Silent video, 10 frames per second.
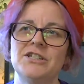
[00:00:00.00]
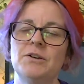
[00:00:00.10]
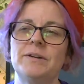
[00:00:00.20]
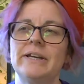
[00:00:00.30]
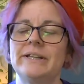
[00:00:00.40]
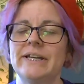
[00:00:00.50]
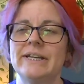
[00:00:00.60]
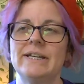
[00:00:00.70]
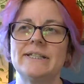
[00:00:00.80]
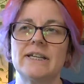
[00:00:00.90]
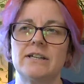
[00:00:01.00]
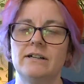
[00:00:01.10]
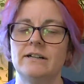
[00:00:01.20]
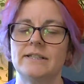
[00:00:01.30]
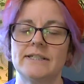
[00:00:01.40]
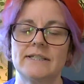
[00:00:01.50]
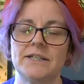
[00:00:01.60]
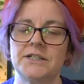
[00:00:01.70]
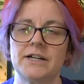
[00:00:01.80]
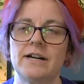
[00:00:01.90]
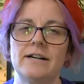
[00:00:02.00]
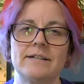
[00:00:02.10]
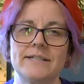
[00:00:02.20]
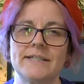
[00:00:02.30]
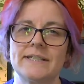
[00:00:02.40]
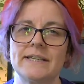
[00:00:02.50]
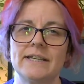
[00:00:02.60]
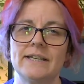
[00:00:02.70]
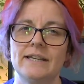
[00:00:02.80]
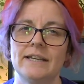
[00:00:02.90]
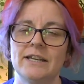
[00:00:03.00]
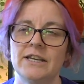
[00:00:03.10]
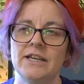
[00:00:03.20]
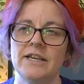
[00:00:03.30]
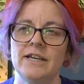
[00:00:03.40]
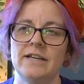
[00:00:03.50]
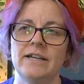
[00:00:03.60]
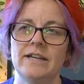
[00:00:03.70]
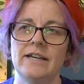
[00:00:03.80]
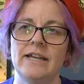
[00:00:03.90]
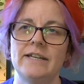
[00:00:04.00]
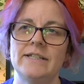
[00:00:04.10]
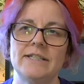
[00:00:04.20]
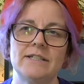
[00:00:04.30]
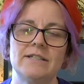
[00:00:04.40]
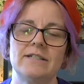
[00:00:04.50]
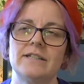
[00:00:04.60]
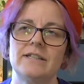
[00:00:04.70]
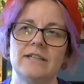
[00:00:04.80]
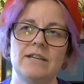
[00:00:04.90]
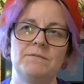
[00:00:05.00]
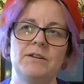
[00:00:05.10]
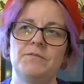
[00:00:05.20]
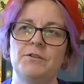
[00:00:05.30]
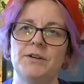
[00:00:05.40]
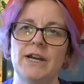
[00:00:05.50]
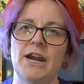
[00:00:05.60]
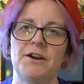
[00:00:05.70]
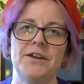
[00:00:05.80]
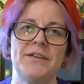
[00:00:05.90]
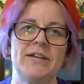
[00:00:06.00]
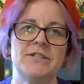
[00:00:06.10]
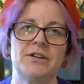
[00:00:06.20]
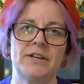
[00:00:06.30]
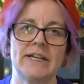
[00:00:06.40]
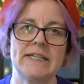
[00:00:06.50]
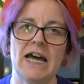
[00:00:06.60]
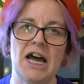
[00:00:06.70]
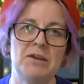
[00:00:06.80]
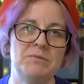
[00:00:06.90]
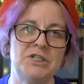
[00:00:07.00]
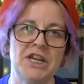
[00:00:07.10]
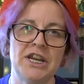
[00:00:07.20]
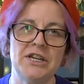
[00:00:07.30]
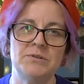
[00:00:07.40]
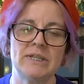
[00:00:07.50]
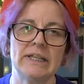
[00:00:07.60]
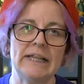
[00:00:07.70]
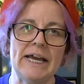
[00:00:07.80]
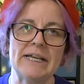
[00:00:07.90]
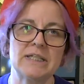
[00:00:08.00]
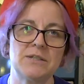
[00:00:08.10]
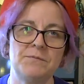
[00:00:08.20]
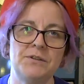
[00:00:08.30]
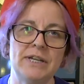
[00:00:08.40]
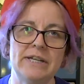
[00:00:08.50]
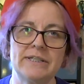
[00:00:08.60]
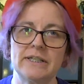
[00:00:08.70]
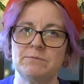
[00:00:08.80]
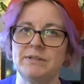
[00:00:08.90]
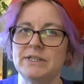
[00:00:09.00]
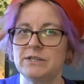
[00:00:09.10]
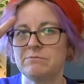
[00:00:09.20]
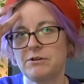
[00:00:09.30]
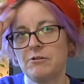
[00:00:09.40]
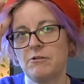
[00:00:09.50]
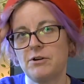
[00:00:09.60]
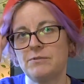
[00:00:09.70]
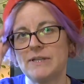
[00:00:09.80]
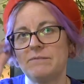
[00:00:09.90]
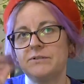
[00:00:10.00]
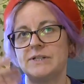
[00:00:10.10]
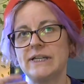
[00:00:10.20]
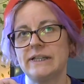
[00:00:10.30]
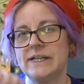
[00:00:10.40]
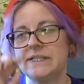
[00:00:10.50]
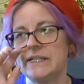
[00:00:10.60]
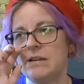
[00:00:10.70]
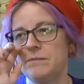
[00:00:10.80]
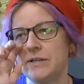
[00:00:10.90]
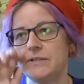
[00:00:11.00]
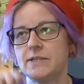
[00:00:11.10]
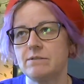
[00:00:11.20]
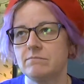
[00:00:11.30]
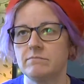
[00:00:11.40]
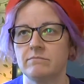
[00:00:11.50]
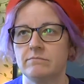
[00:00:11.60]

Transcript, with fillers: jokingly, it's like, oh, it's such a curse. And even if you're in an area that took on a time change within the last few days, because when this is recorded, it was after daylight savings